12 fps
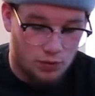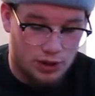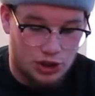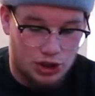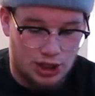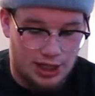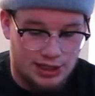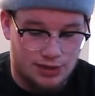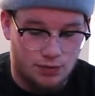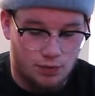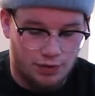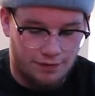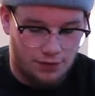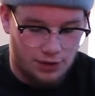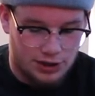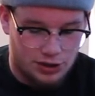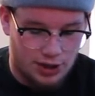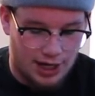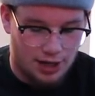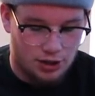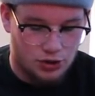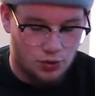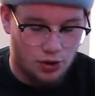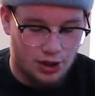which is referring to the
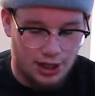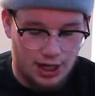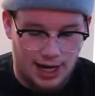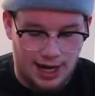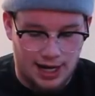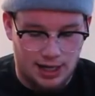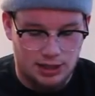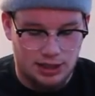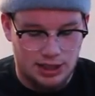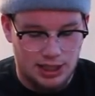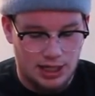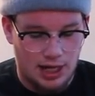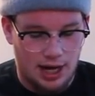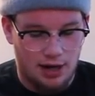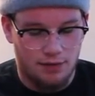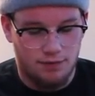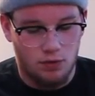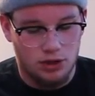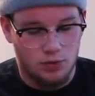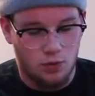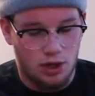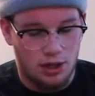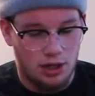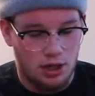Air Jordan and the Air Force
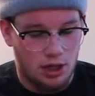1.